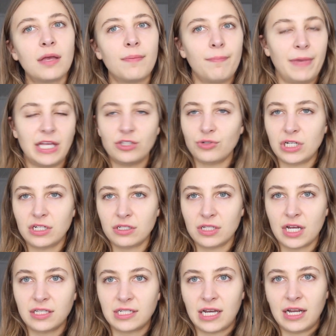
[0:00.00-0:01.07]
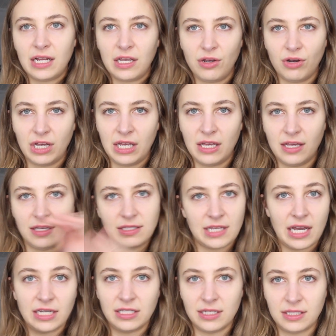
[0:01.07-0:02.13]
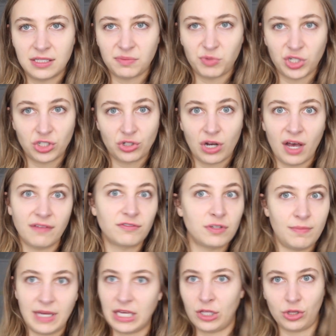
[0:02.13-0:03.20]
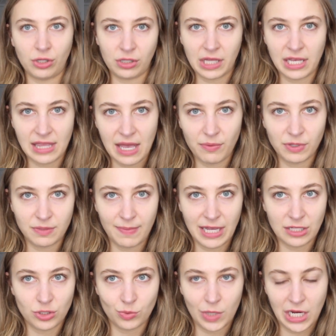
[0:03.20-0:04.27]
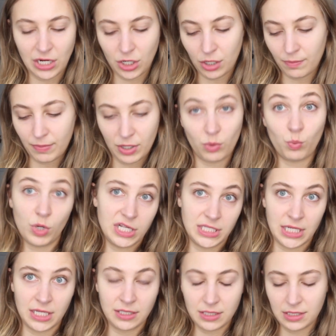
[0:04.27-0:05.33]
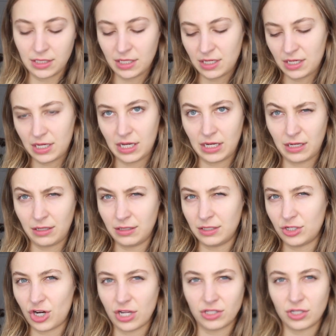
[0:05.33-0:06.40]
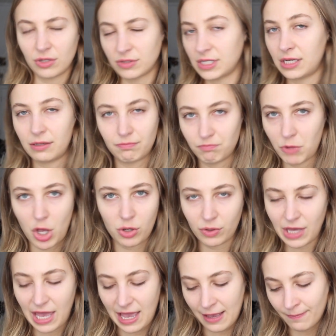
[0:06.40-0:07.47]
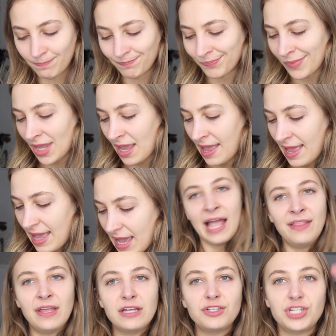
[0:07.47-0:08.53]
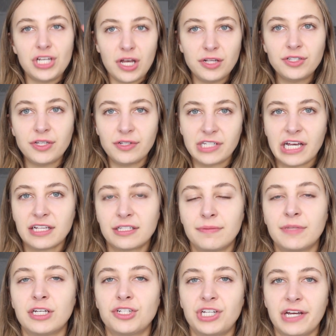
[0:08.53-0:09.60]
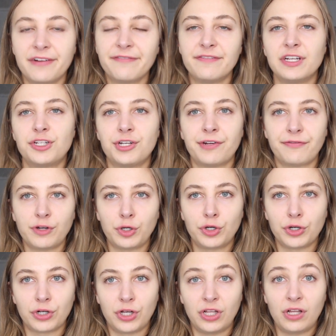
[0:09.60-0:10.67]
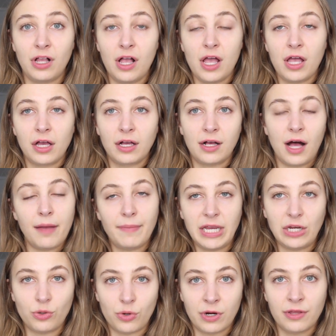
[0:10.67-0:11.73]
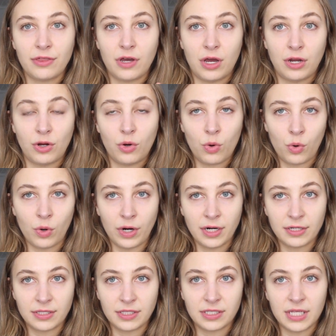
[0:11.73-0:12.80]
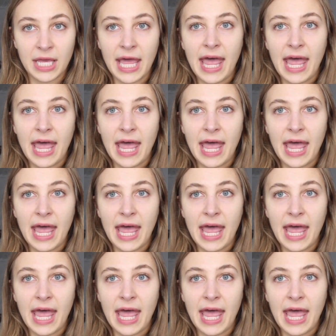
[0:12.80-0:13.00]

Mance Rayder's not dead, here he is. I did some witchcraft to make it look like that was Mance Rayder, but it wasn't. And Jon Snow's like, okay. And then she also tells him that she had a vision of a girl coming north on a horse.